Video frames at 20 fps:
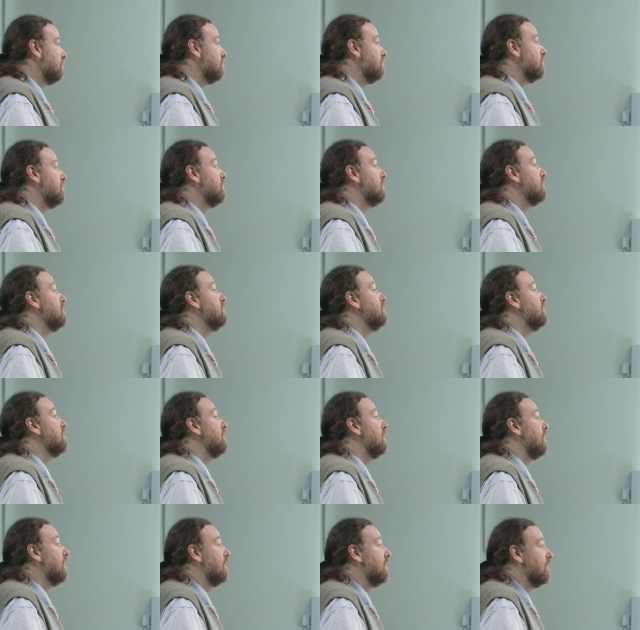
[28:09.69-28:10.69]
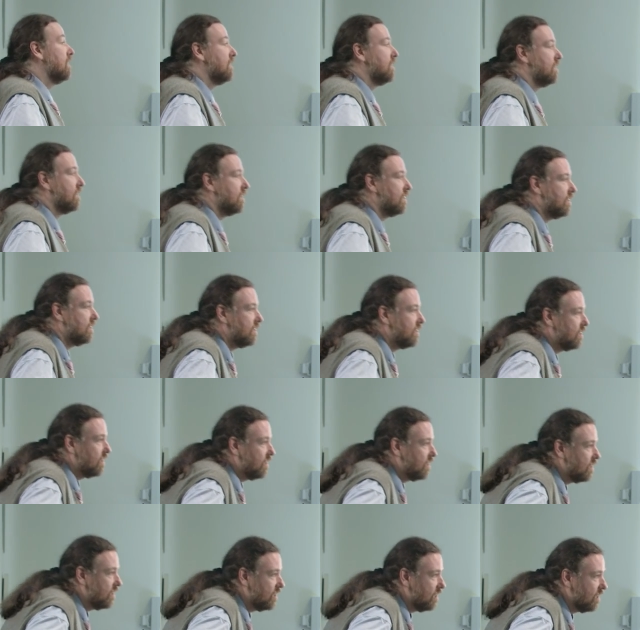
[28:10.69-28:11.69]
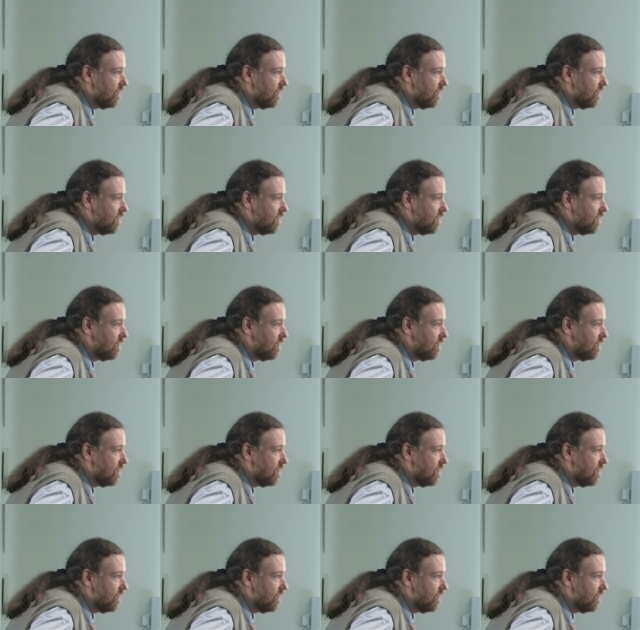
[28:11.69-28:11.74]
[no speech]